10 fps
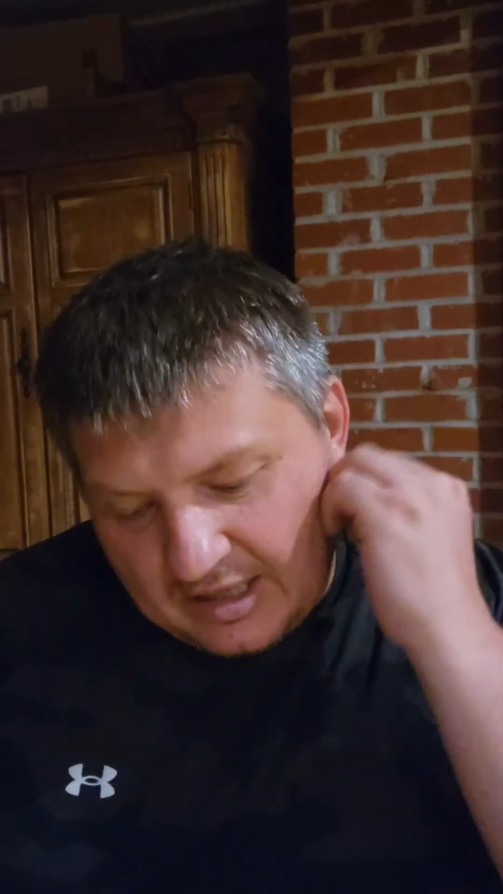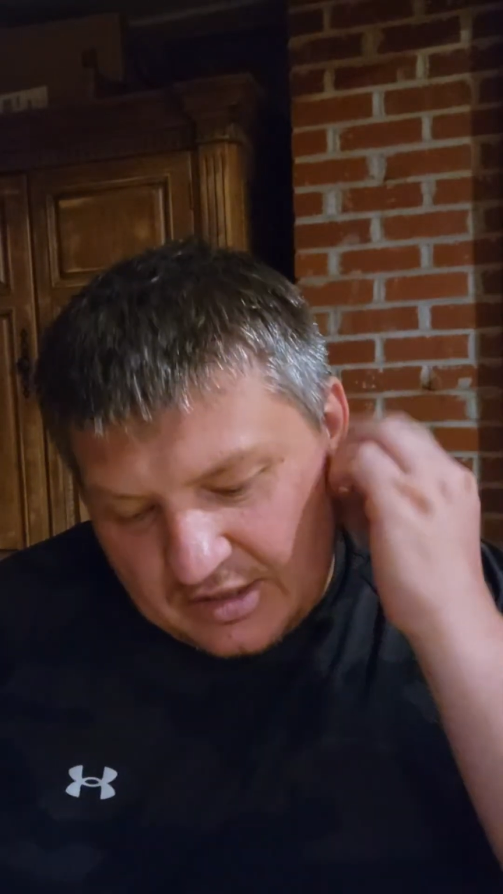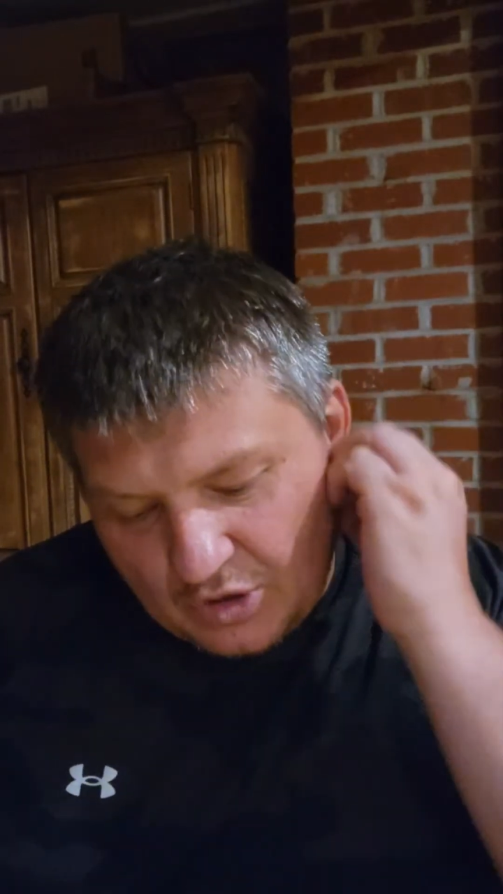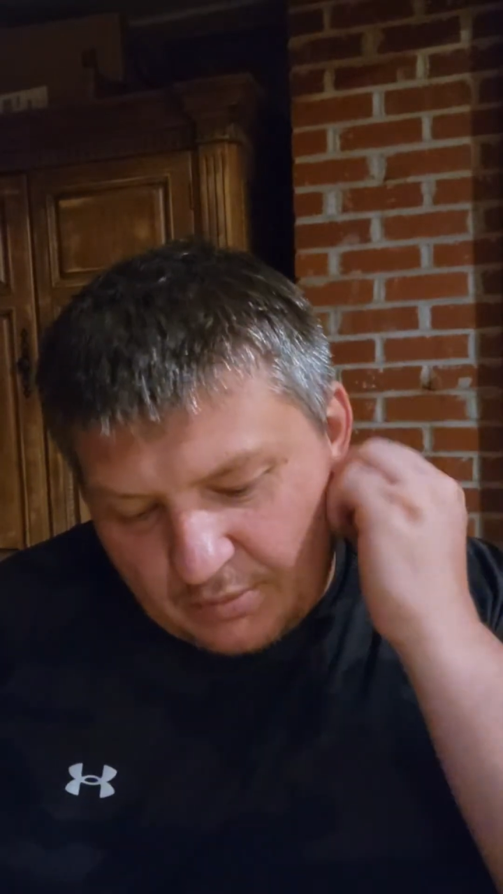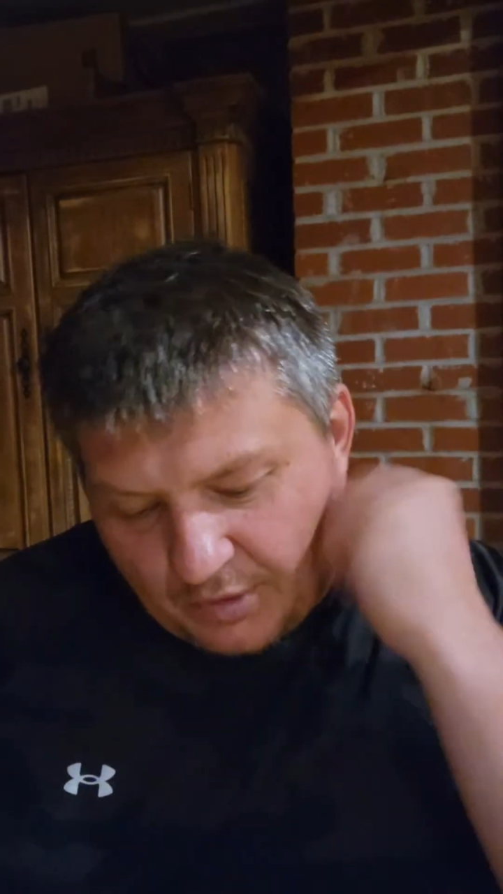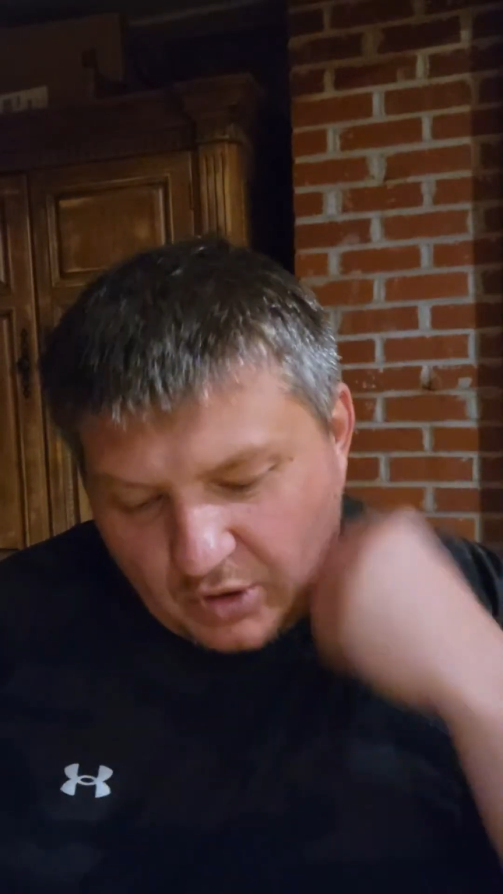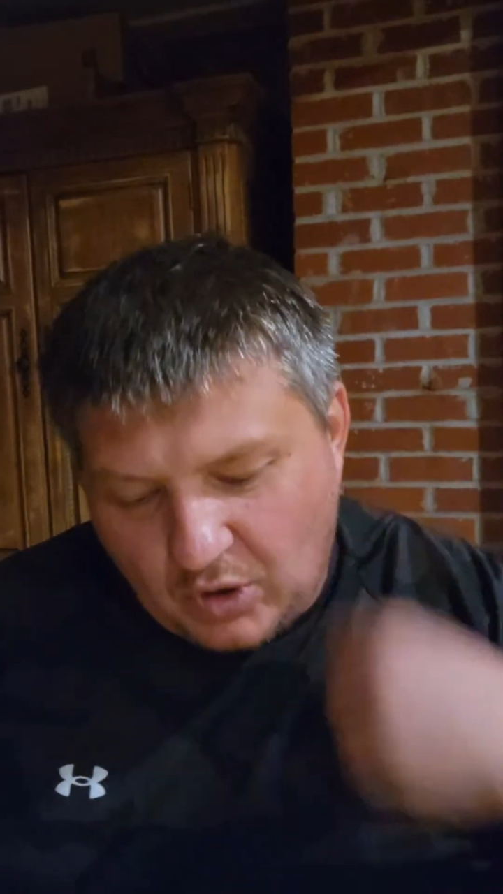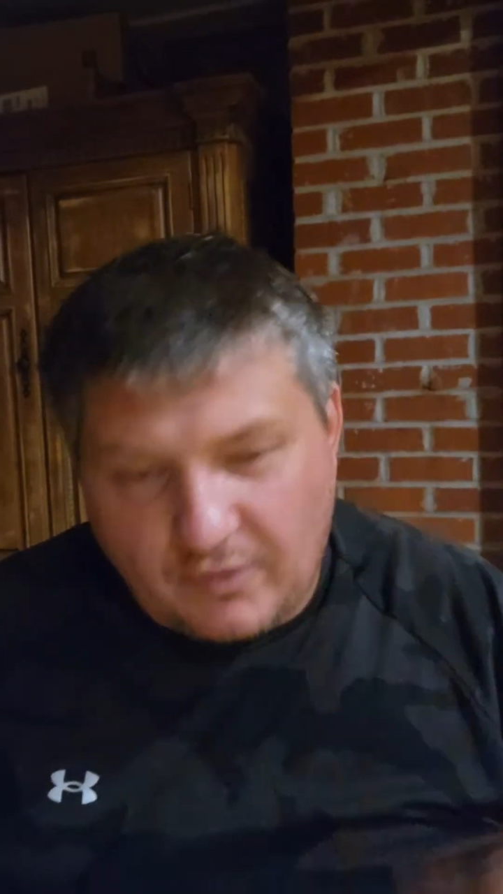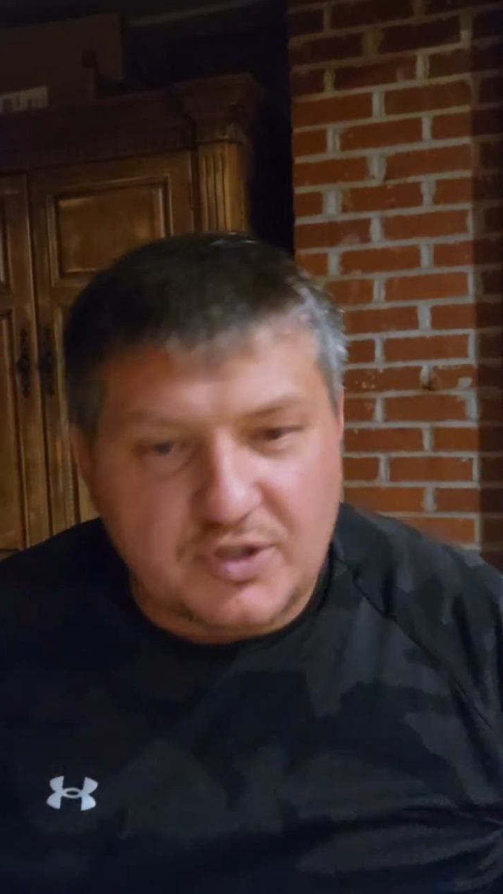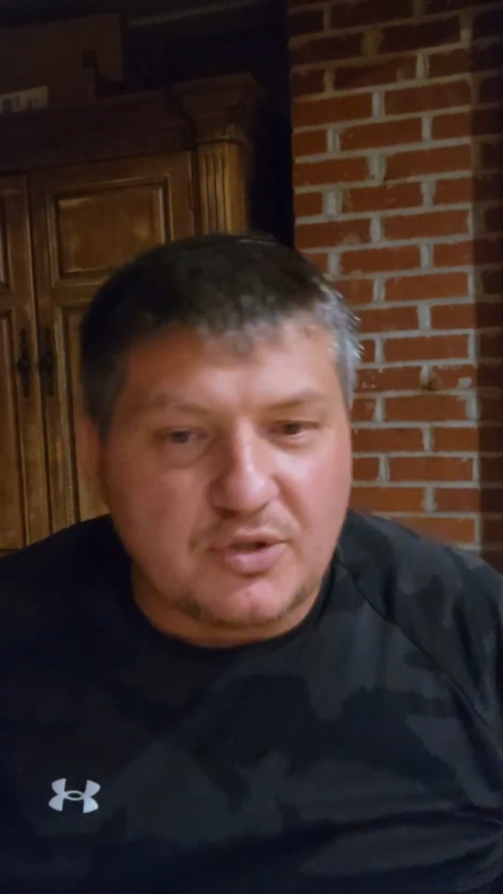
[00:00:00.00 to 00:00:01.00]
Joe Burrow
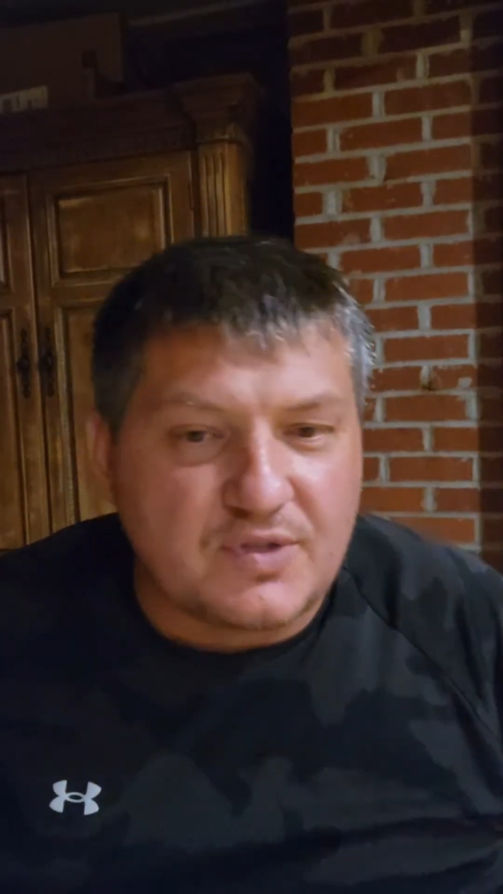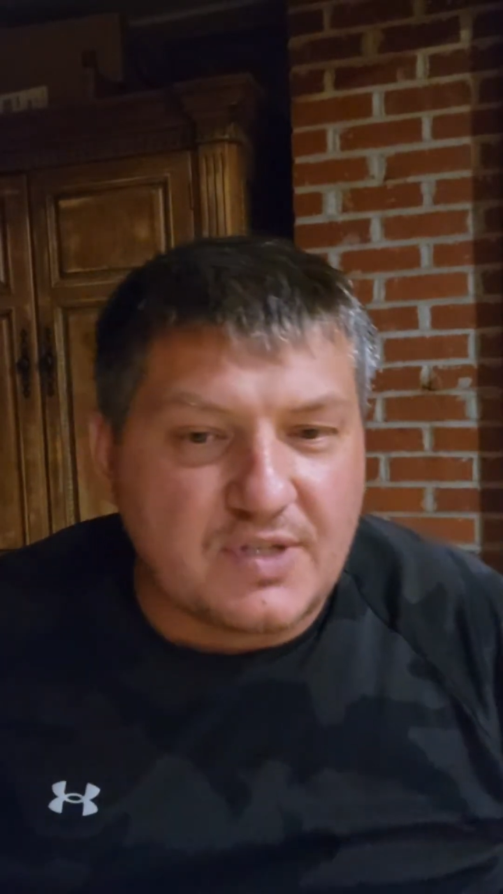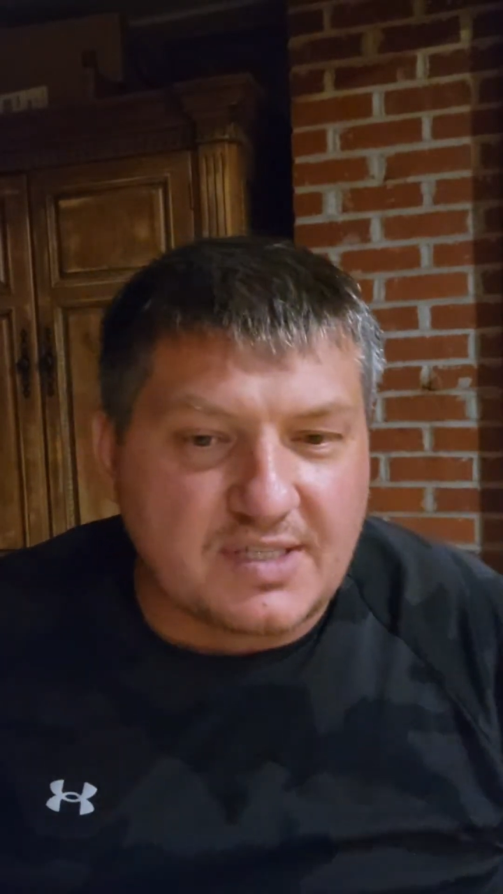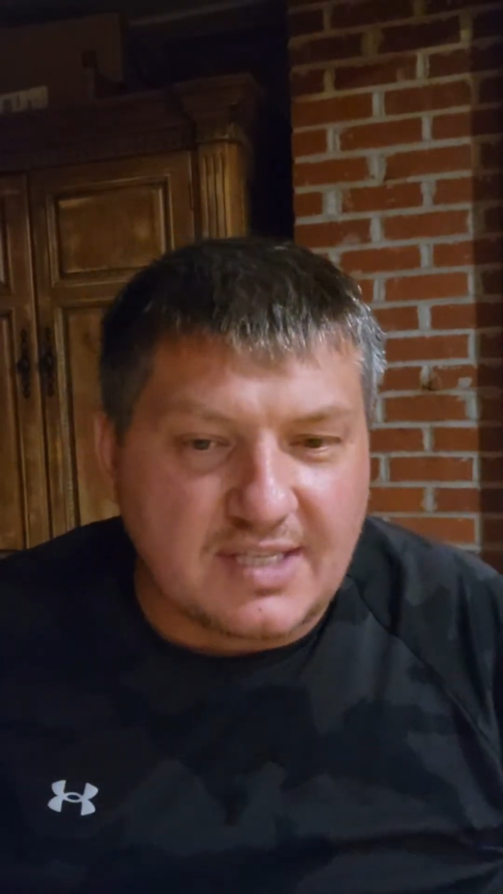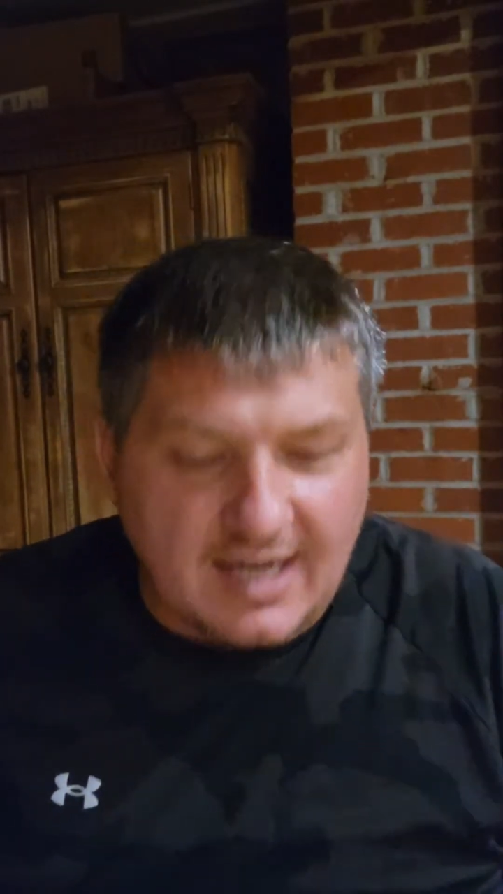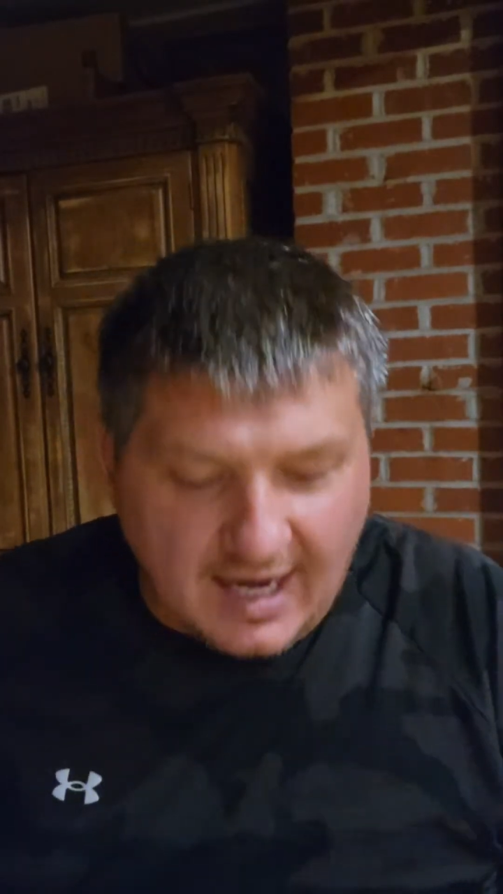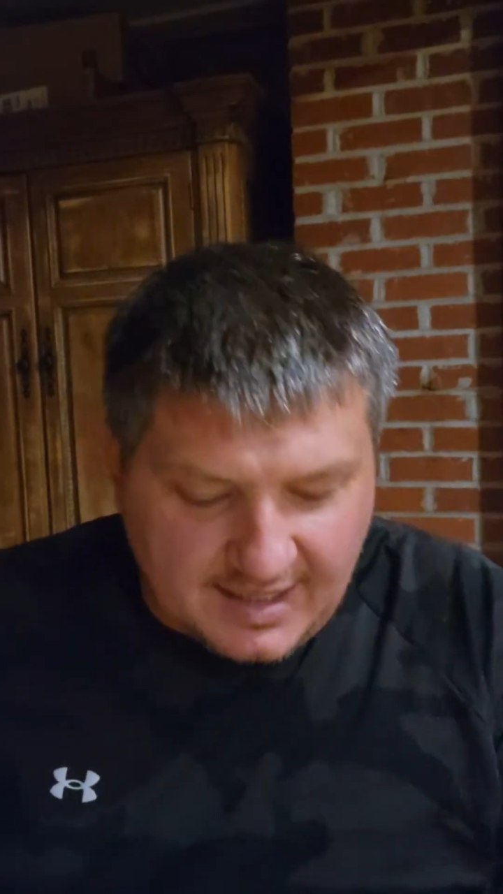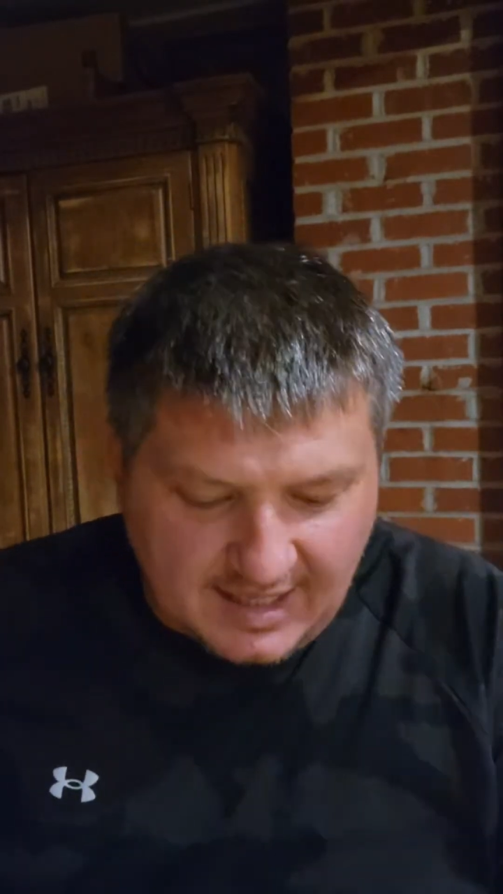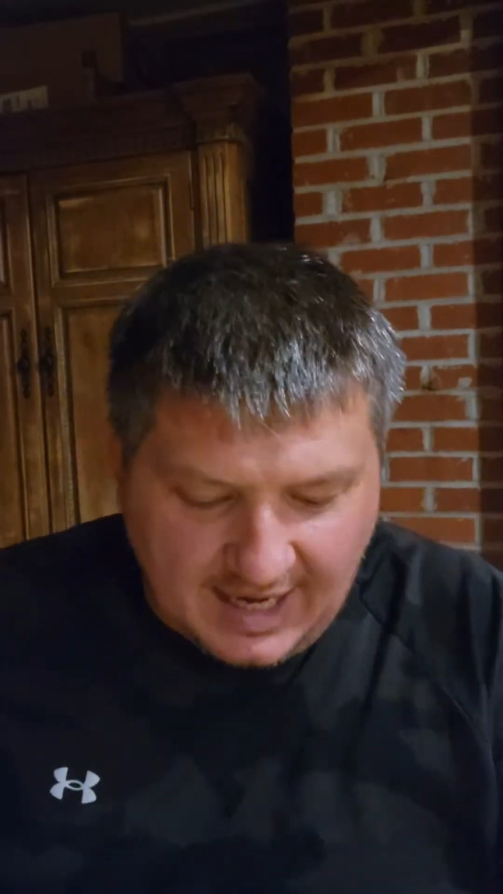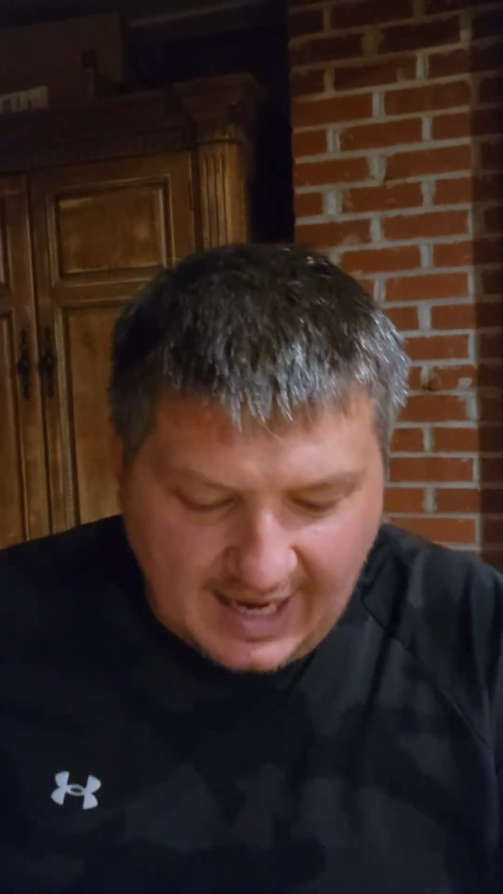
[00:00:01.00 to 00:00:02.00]
over
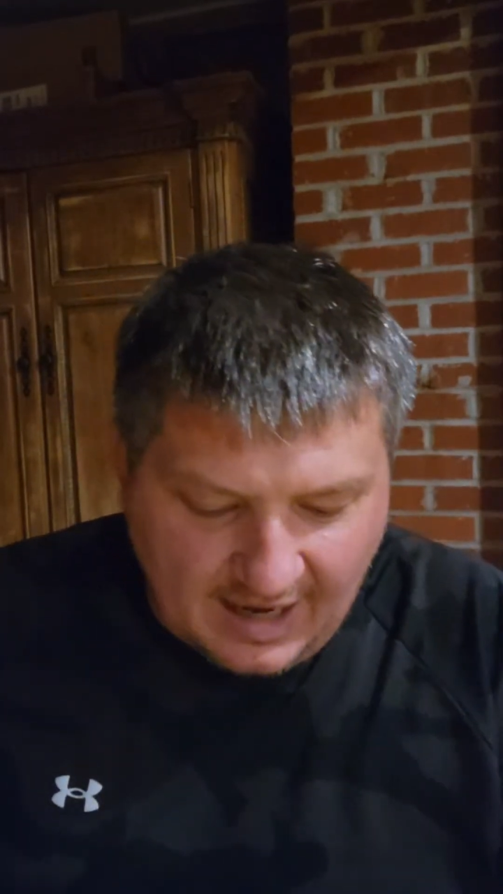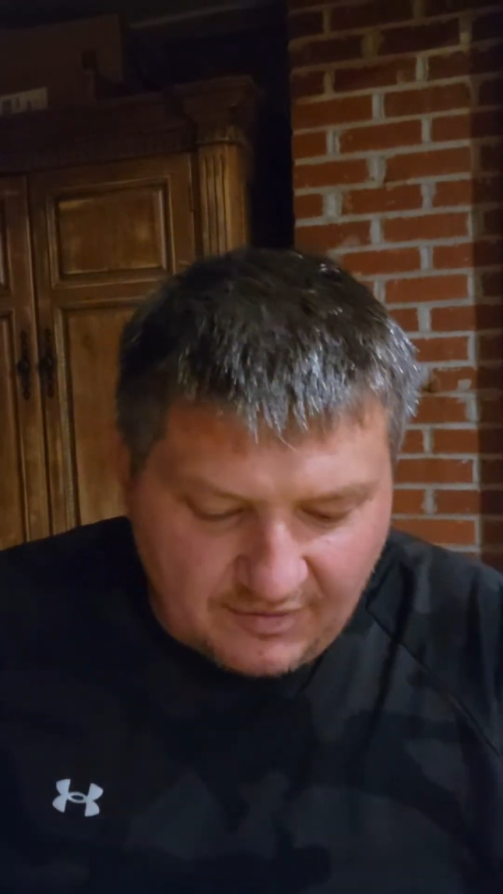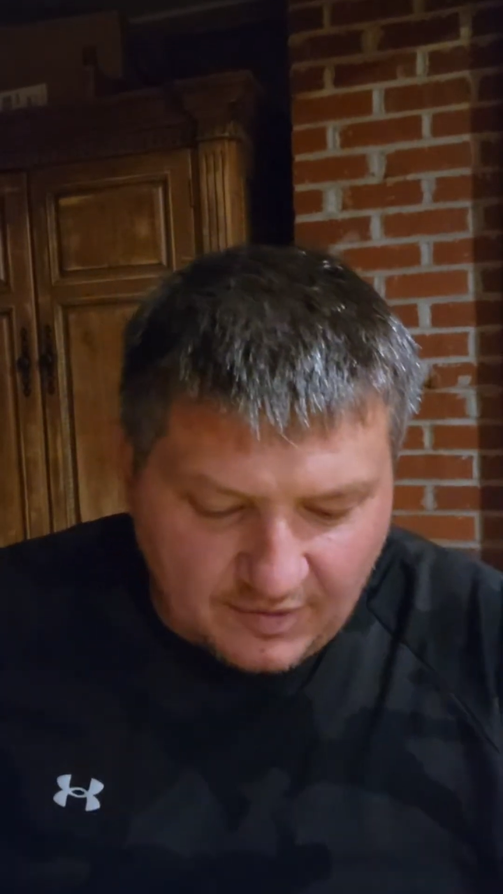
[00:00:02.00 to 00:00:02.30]
269.5